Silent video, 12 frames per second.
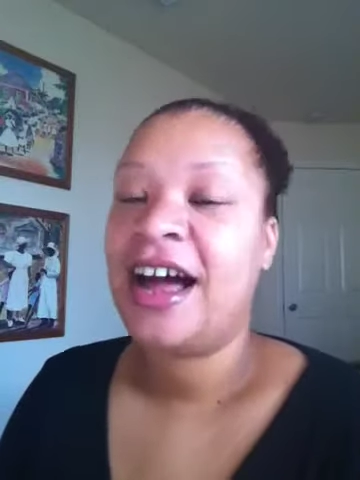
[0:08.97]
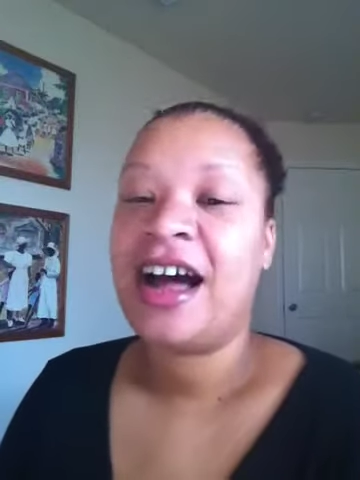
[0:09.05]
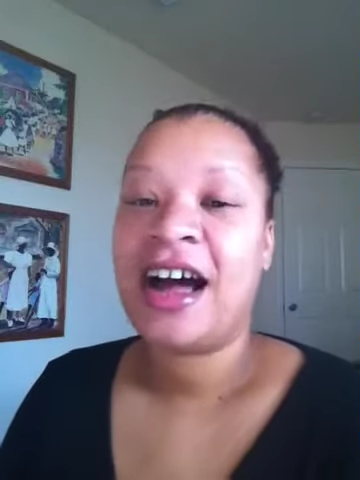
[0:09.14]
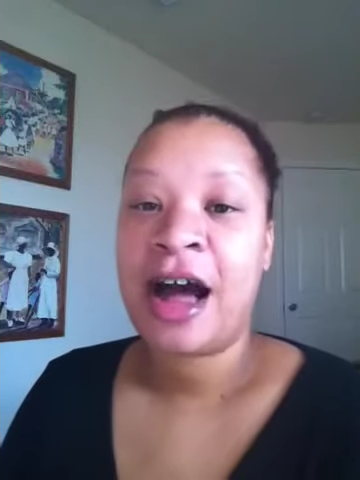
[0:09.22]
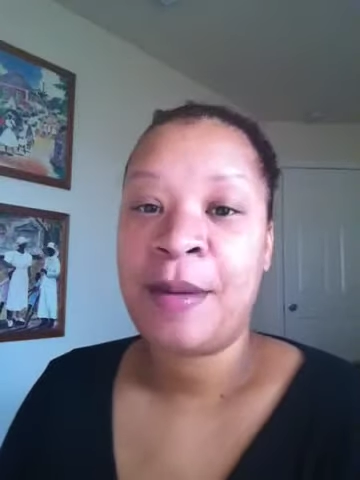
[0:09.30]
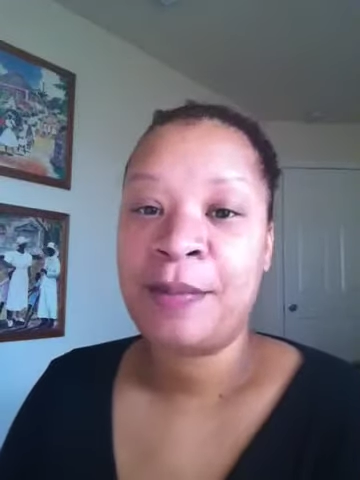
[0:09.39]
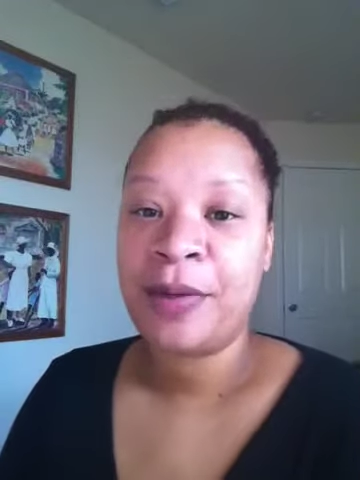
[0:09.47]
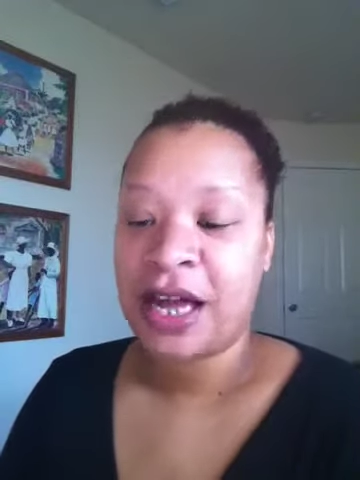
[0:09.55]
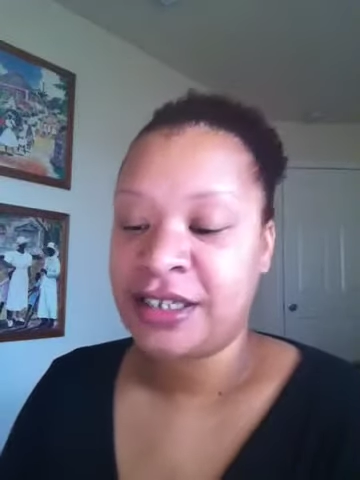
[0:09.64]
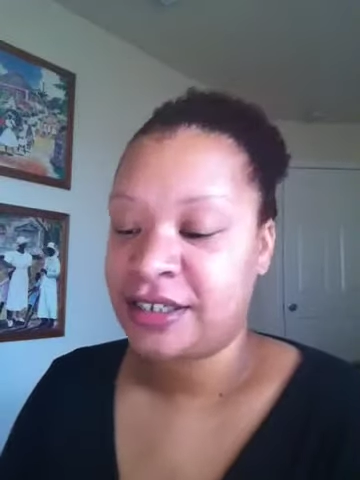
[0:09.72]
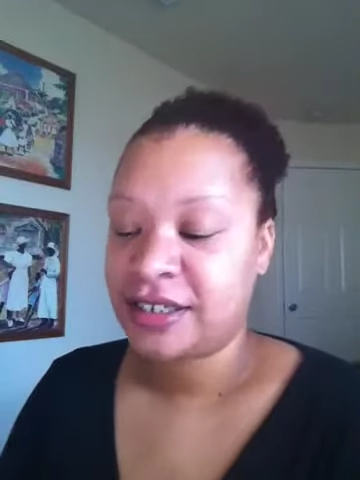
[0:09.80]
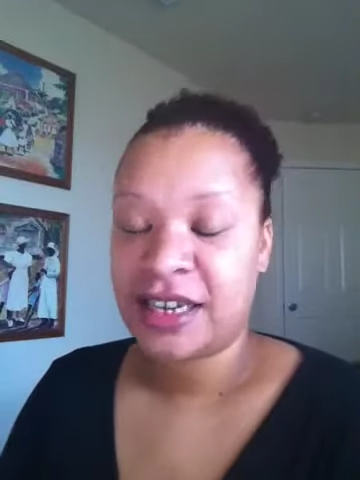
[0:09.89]
Um, I
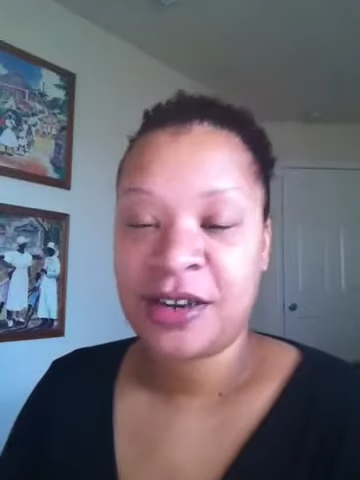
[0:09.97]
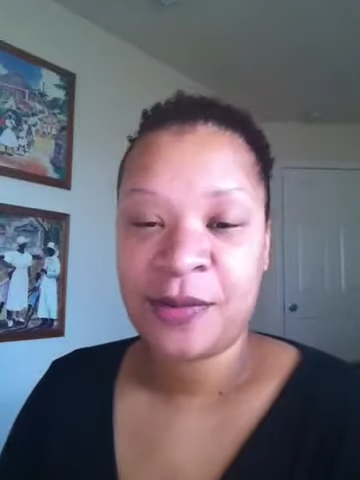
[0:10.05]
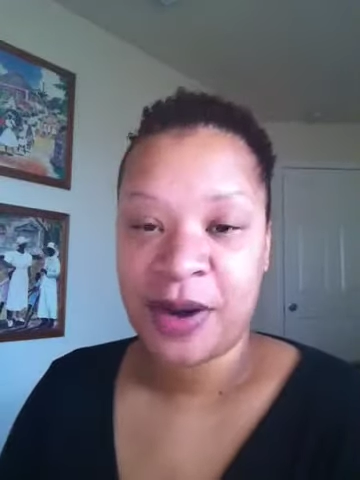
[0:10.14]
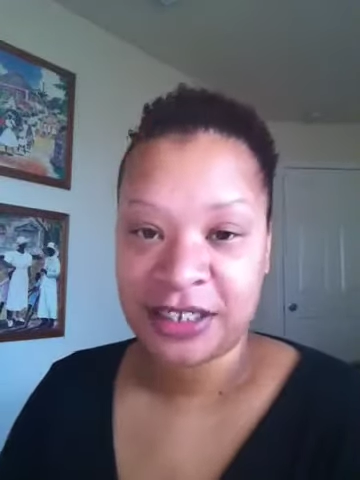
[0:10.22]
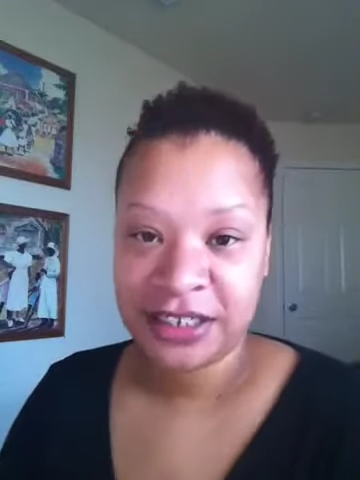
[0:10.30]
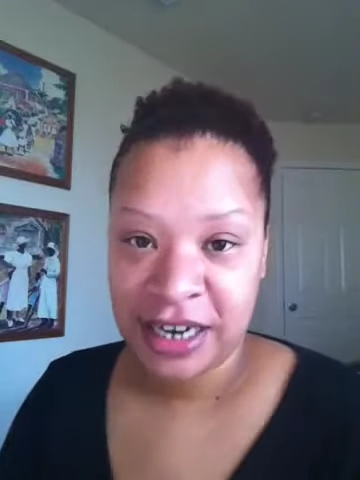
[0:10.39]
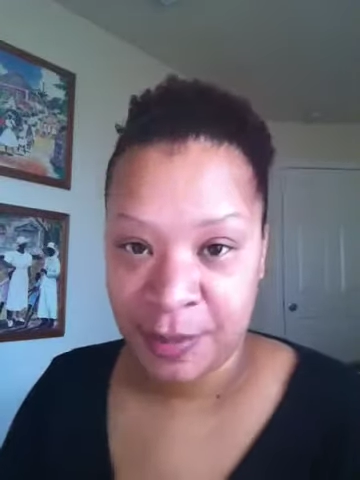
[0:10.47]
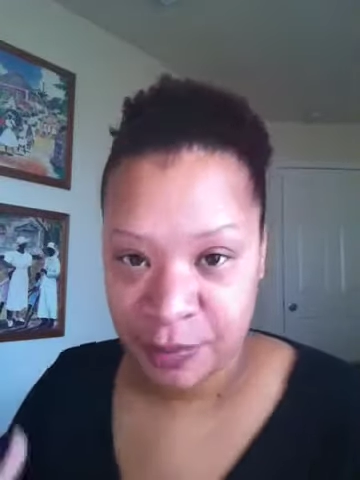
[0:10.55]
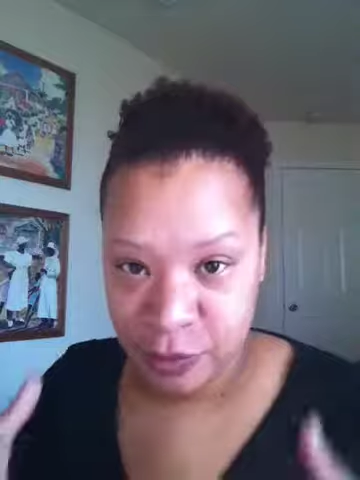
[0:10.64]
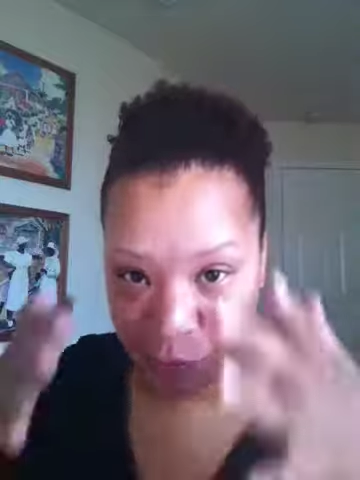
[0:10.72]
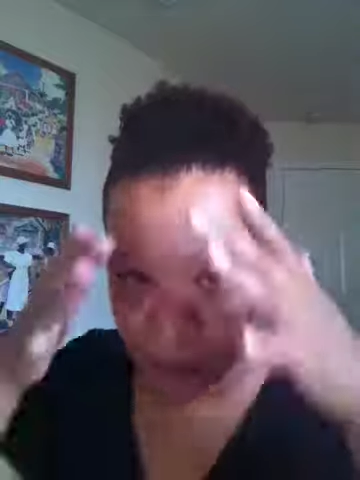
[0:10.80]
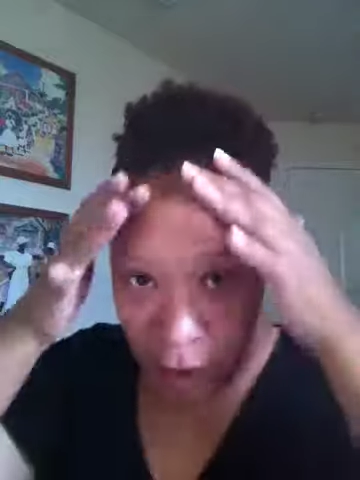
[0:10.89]
just got done washing. it.
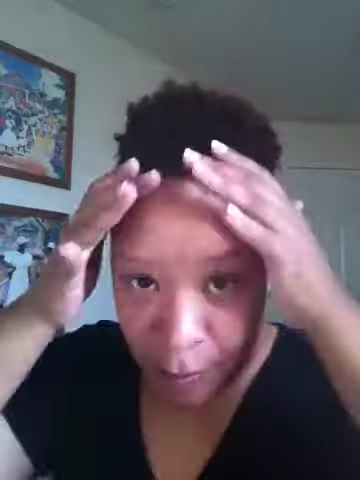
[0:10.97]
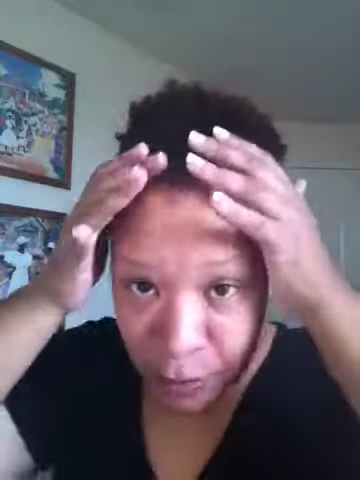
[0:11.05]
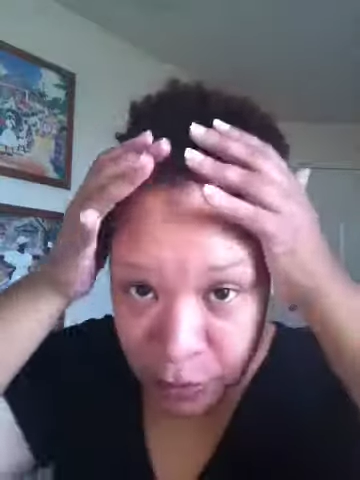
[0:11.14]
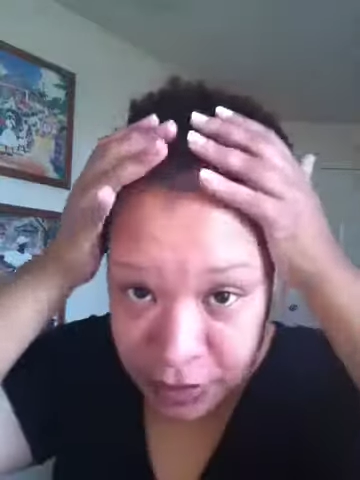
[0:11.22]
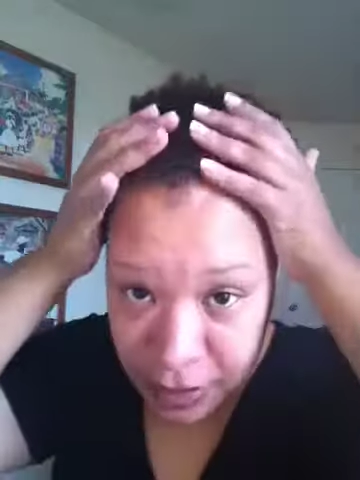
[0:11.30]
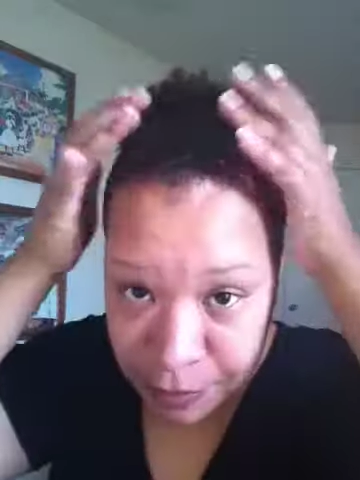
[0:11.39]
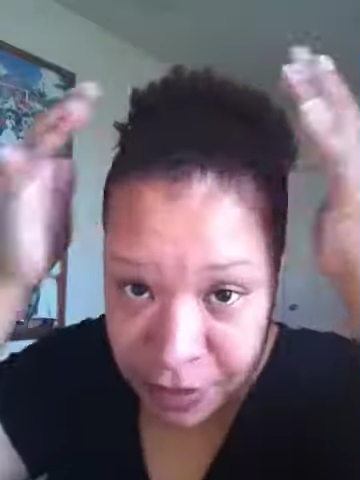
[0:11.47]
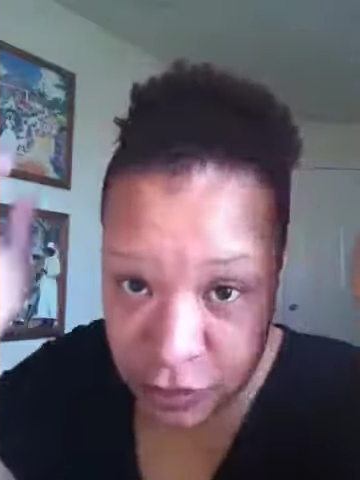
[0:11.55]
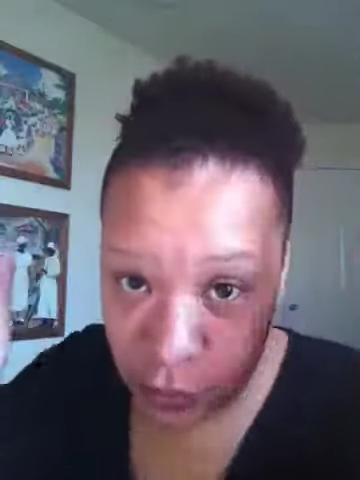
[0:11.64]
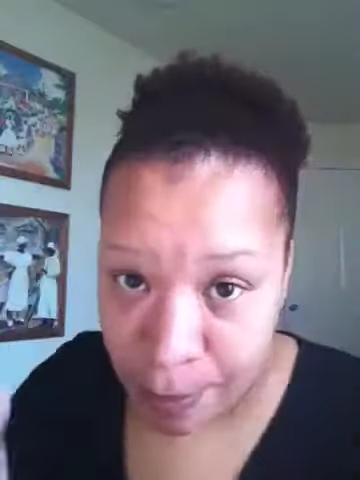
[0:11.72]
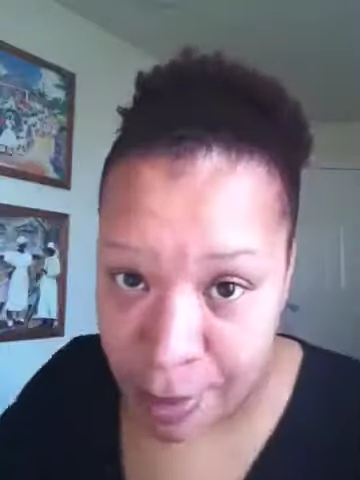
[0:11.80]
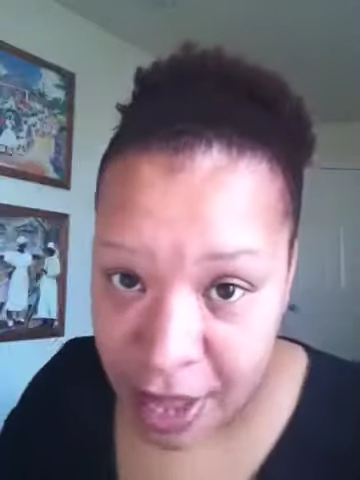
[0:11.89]
I pulled it up
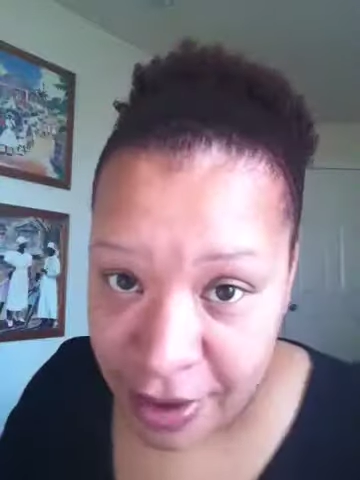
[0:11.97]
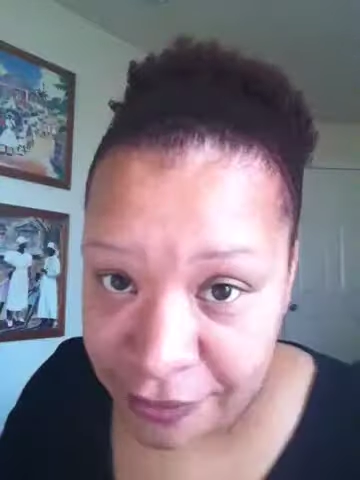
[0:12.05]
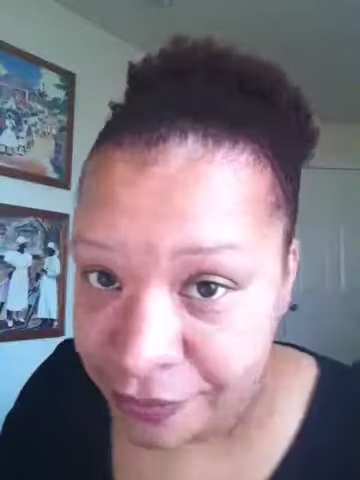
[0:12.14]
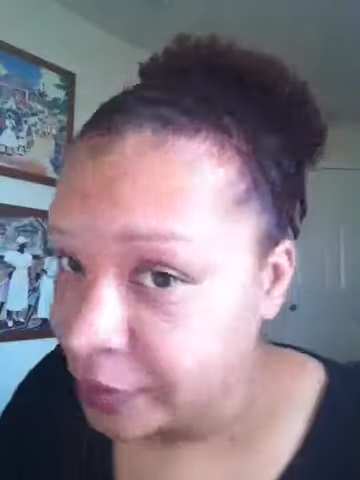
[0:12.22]
into a puff,